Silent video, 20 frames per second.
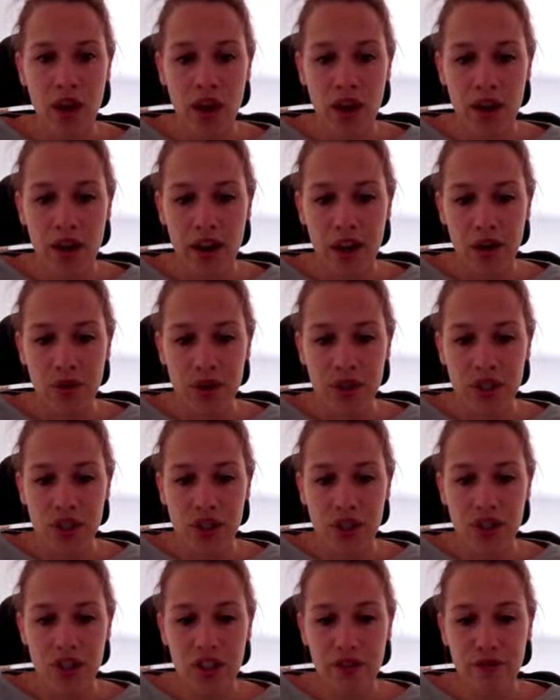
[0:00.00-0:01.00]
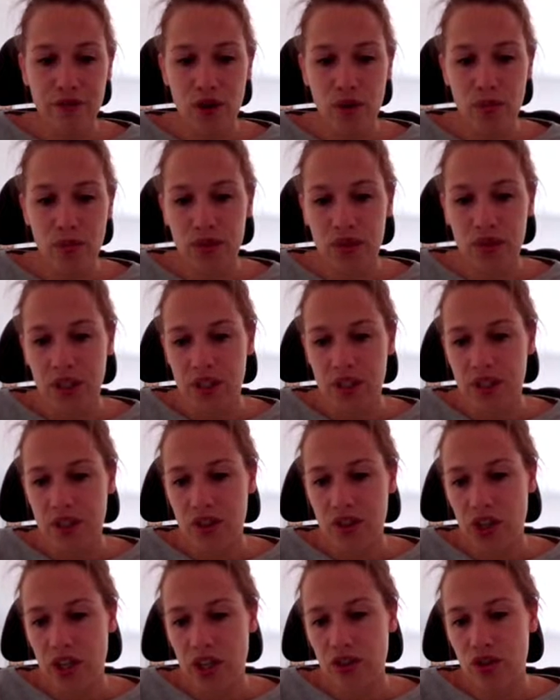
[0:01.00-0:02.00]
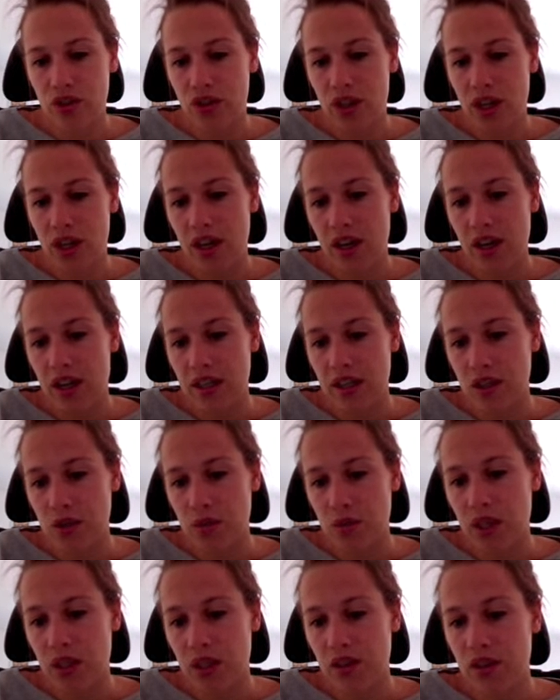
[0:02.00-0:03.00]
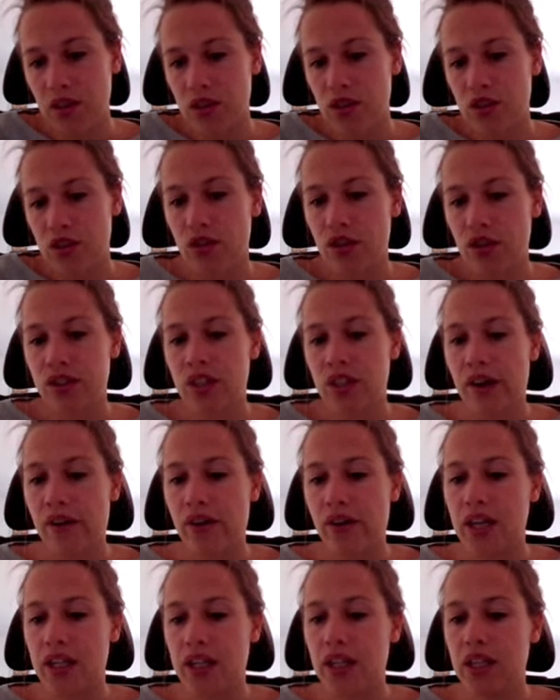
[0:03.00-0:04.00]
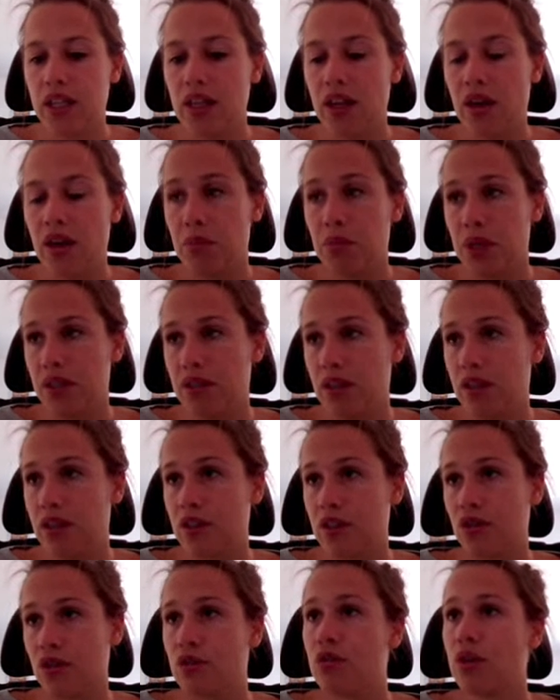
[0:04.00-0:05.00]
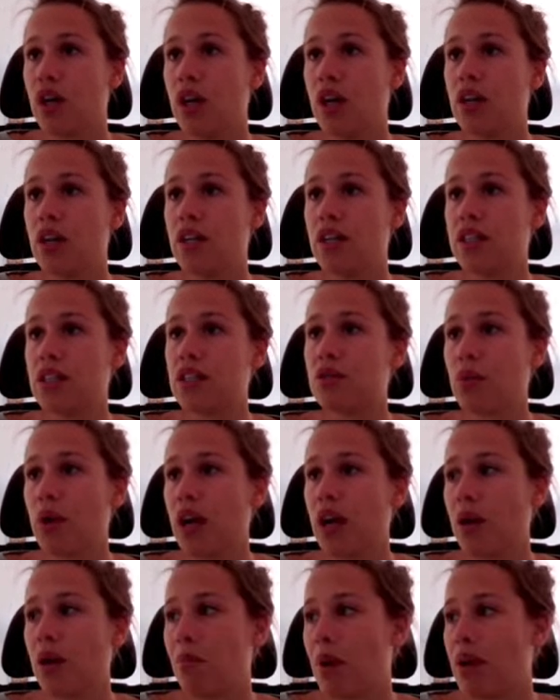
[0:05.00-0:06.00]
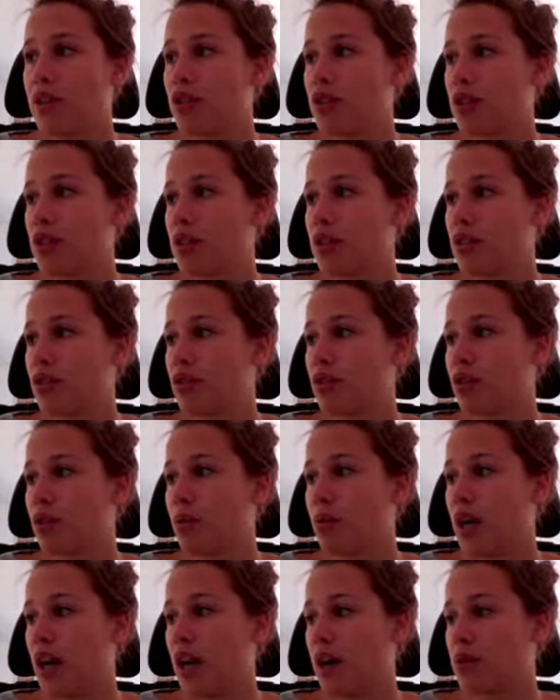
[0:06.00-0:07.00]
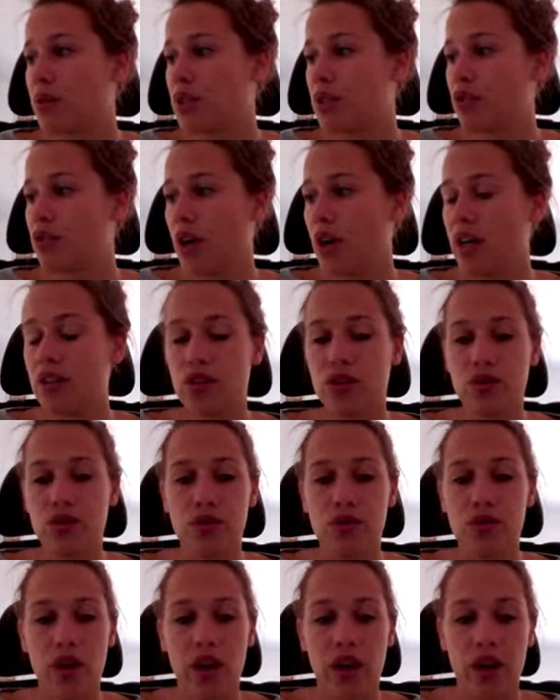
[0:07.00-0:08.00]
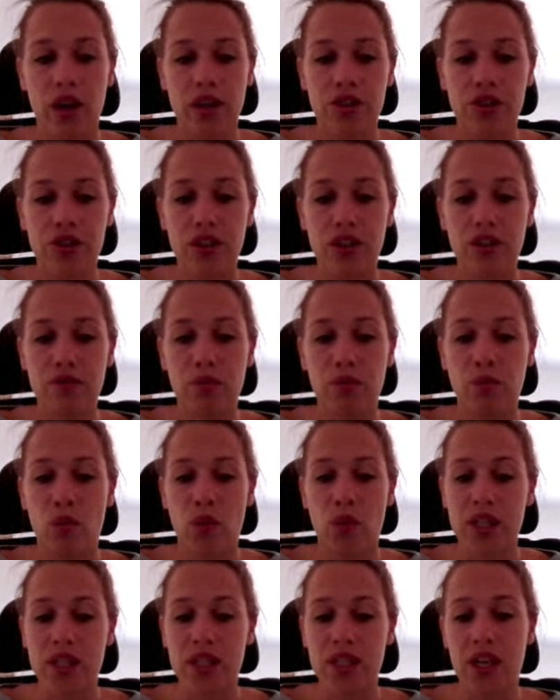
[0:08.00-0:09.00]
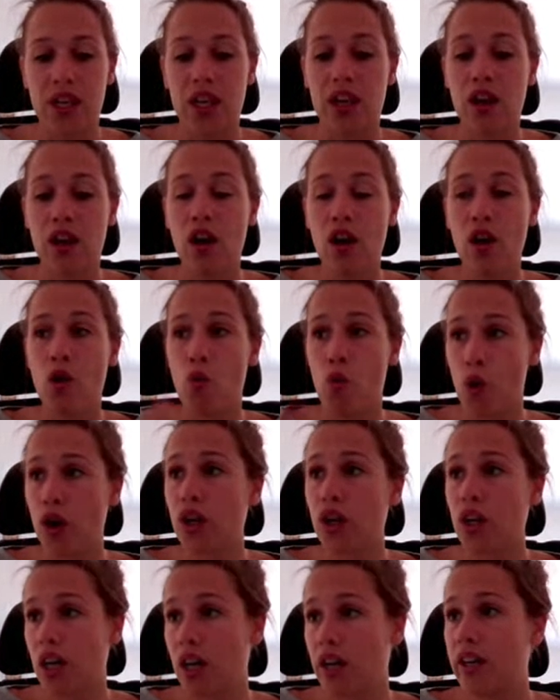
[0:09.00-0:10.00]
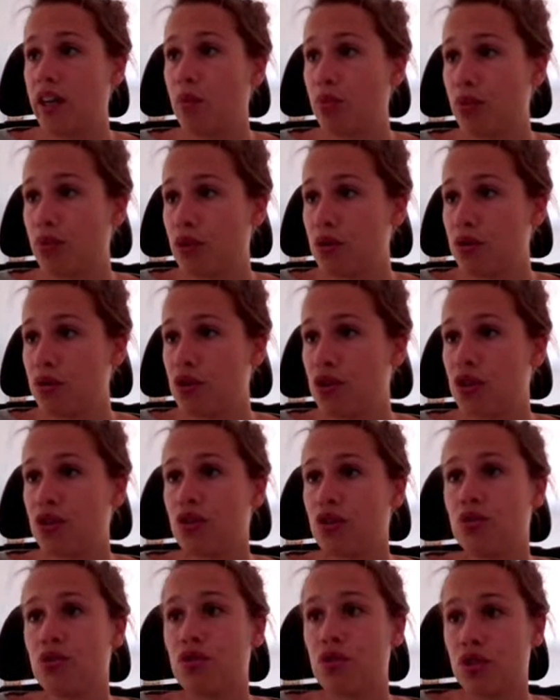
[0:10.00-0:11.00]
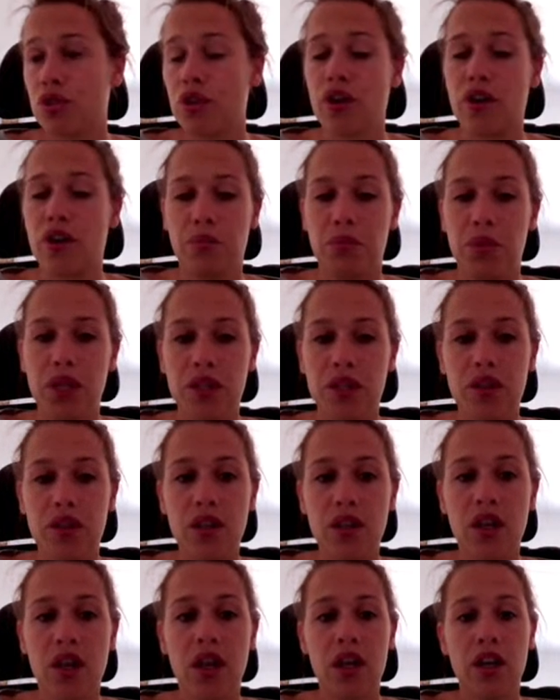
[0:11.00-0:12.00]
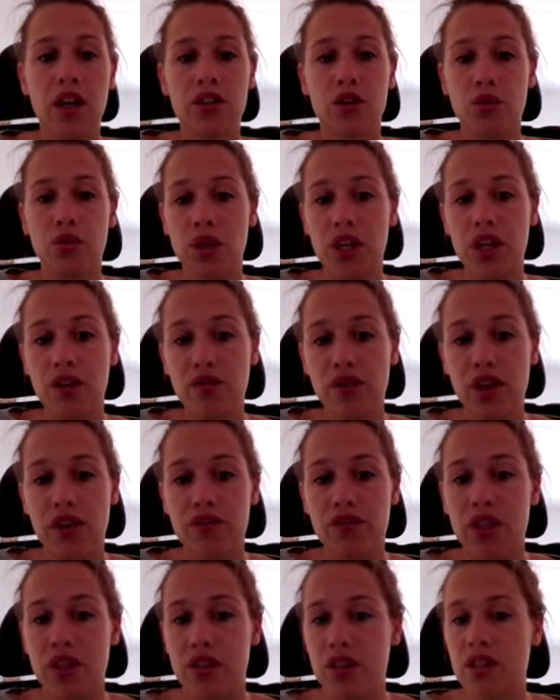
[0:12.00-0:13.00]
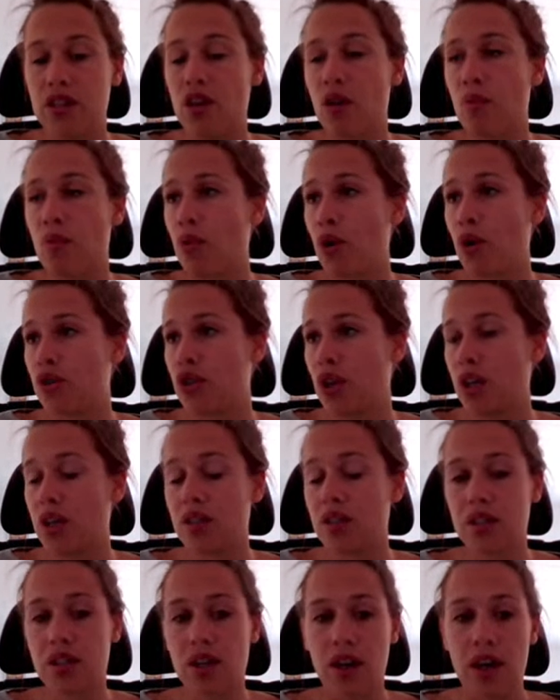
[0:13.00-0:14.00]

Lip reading: Now, additionally, from this chat, you can as well start directly a meeting. So this is what I mentioned, or what I was trying to achieve when saying one-click approach to start a meeting. So even if this is a project